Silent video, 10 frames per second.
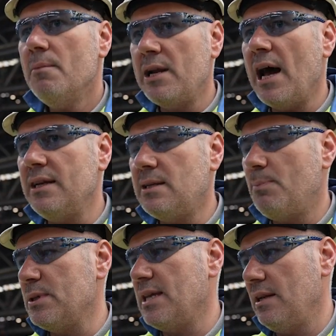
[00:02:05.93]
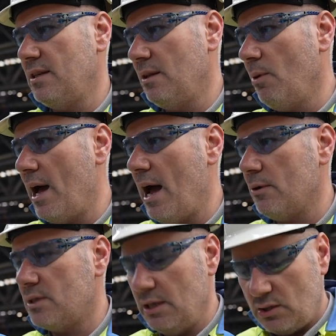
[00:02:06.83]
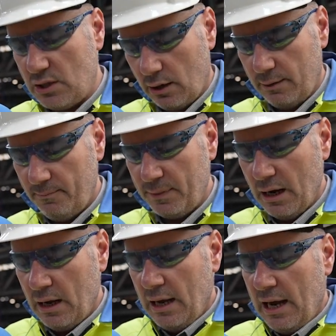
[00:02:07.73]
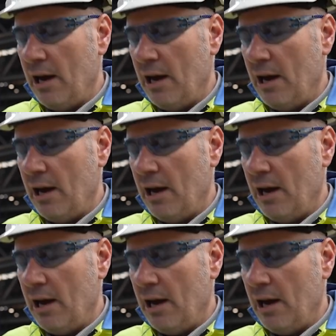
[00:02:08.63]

but 90% of the warehouse is done.